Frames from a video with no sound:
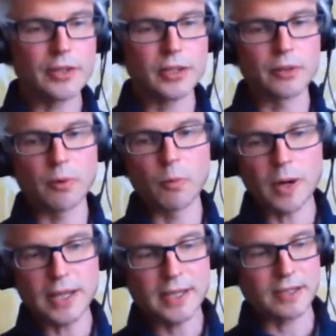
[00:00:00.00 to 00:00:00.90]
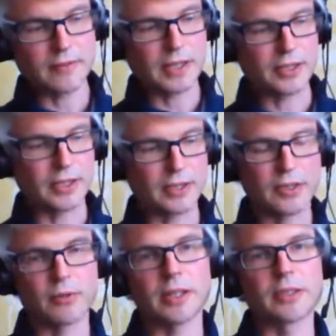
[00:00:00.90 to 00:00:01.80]
So there are ways of actually
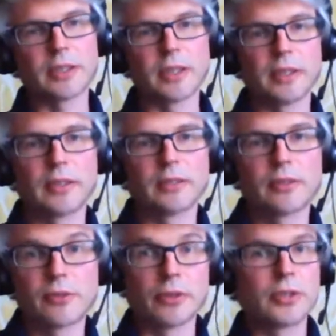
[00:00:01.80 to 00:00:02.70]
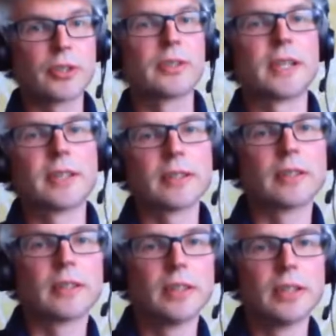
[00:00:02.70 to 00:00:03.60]
extracting structured data
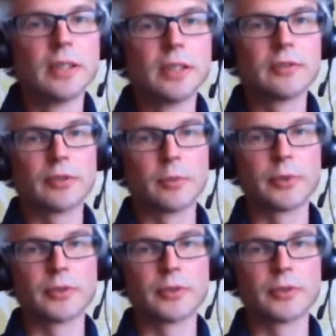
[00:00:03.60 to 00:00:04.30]
from